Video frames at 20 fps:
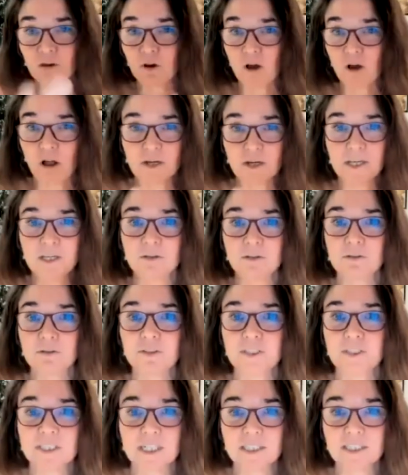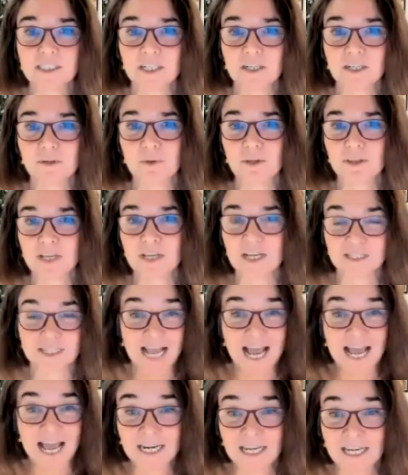colleague who sits here with us,
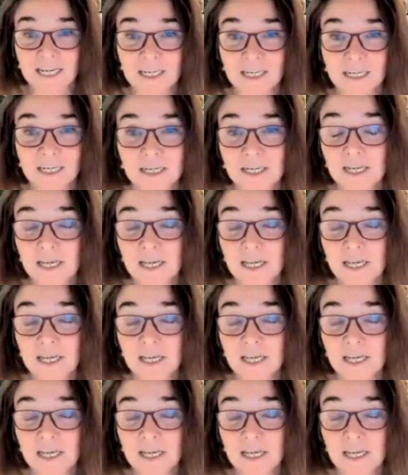Anna,